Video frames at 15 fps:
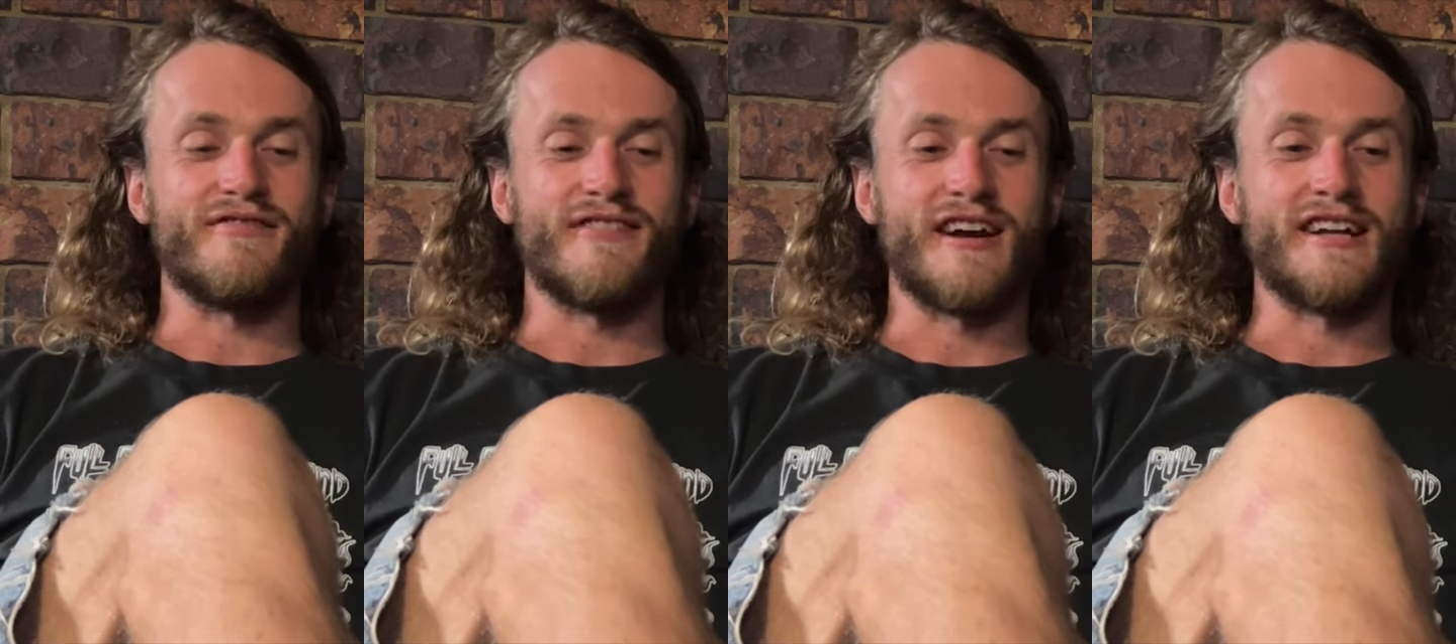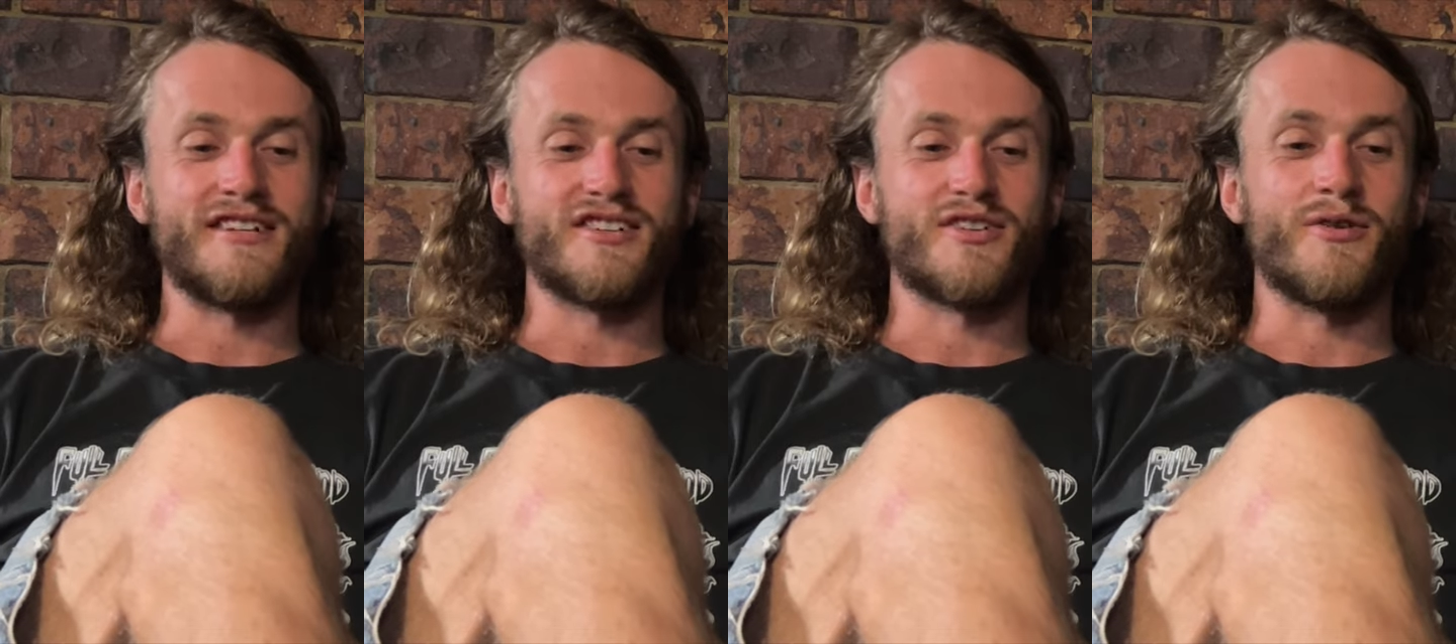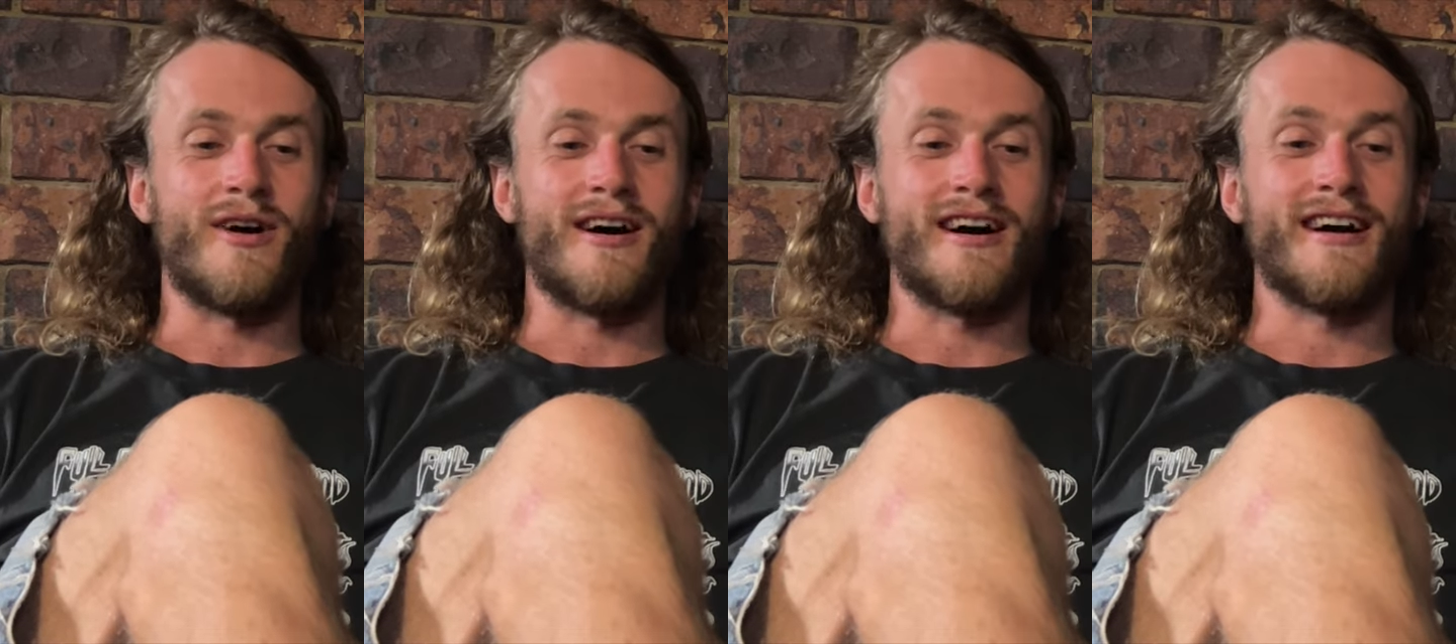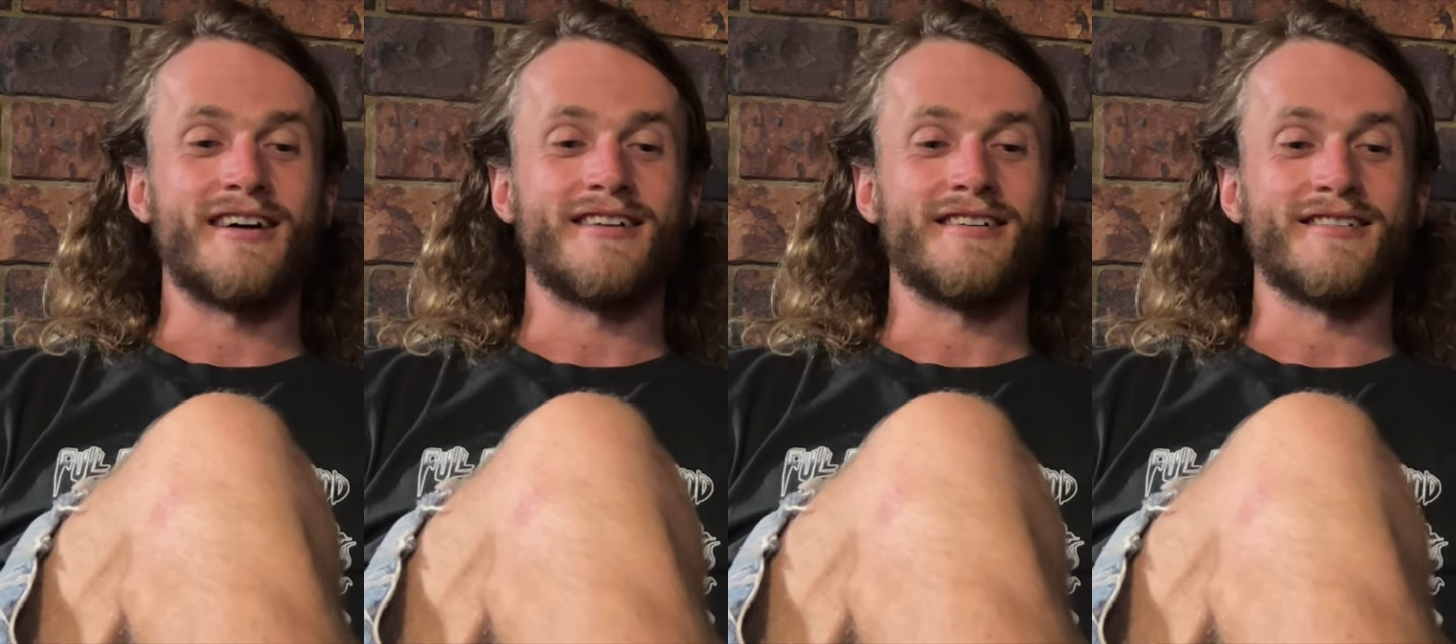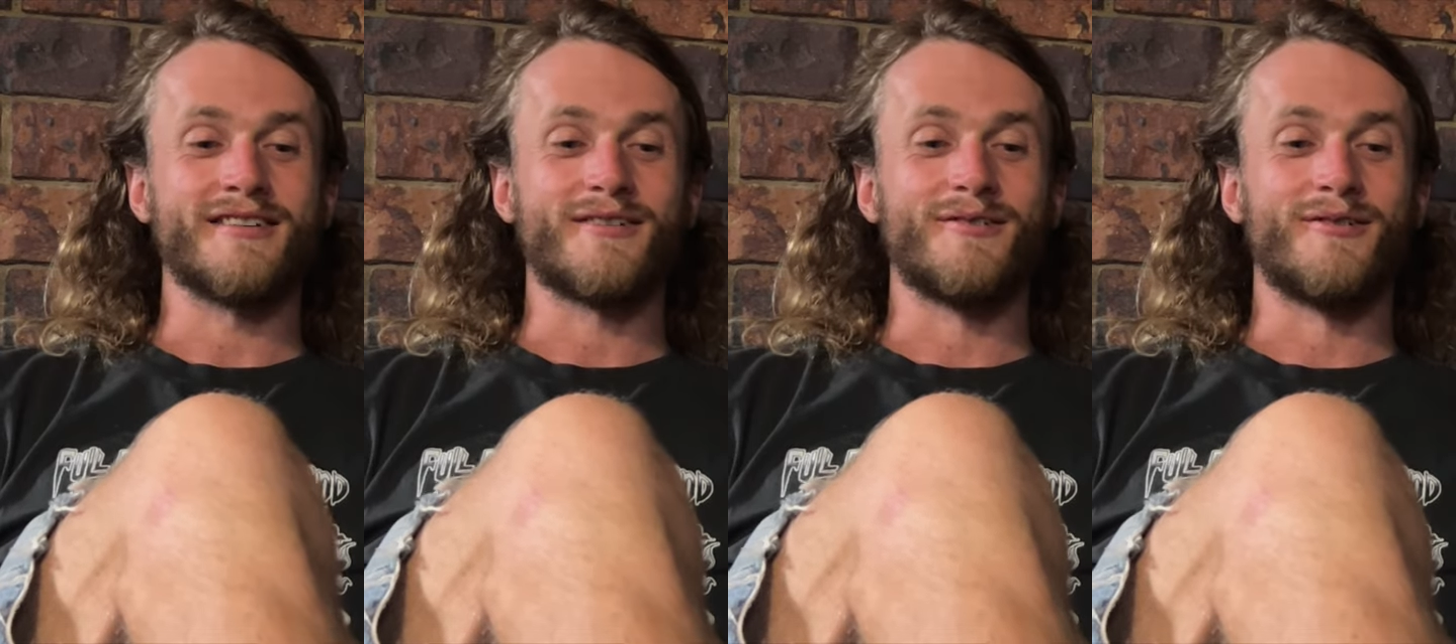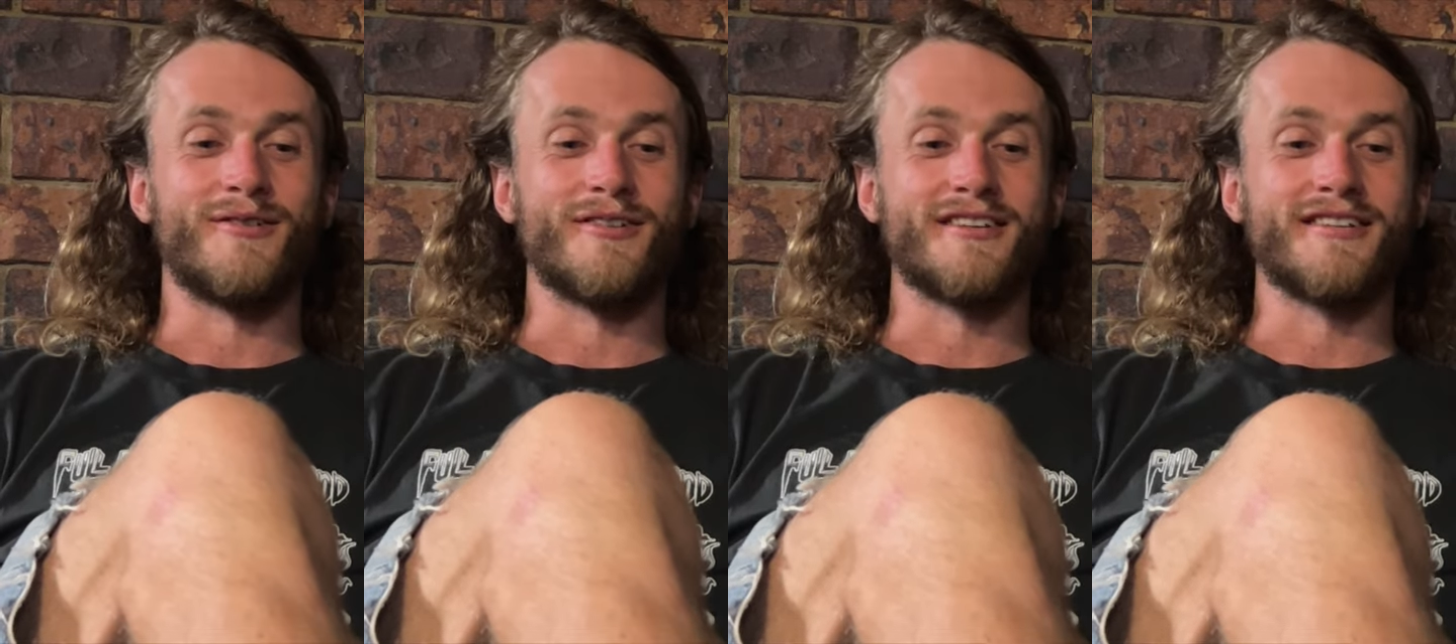French guy in the
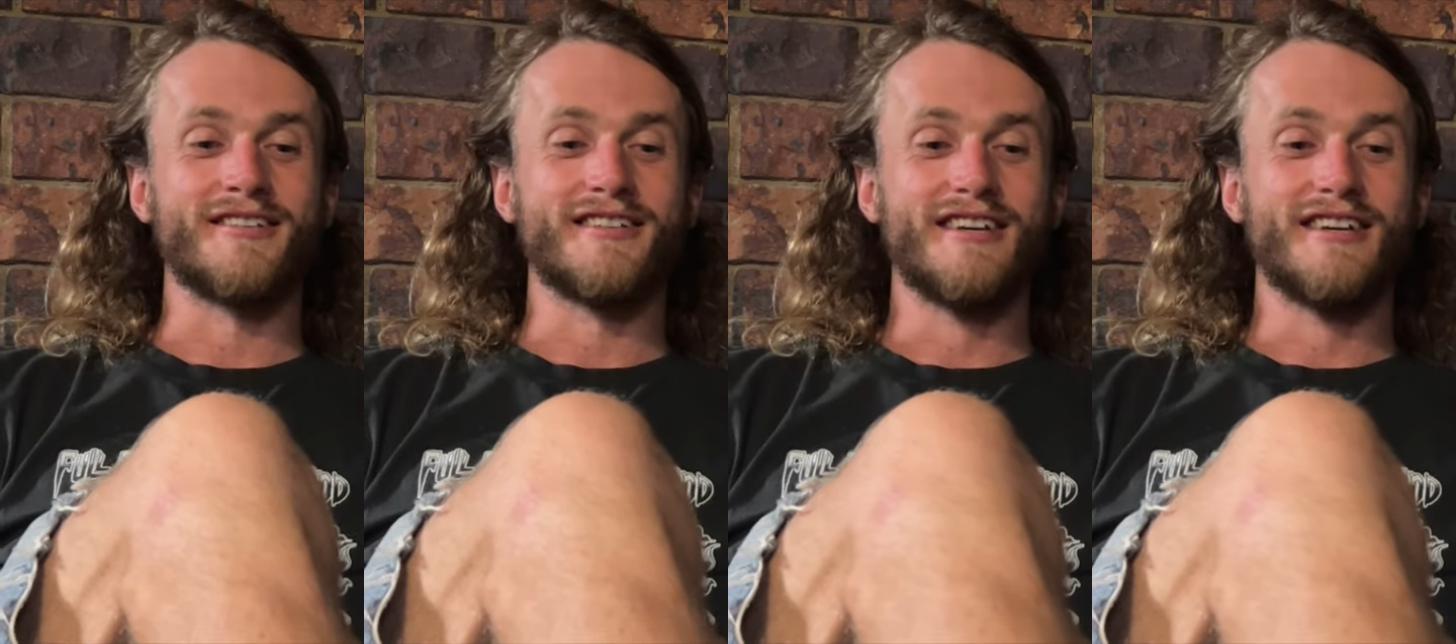quarters.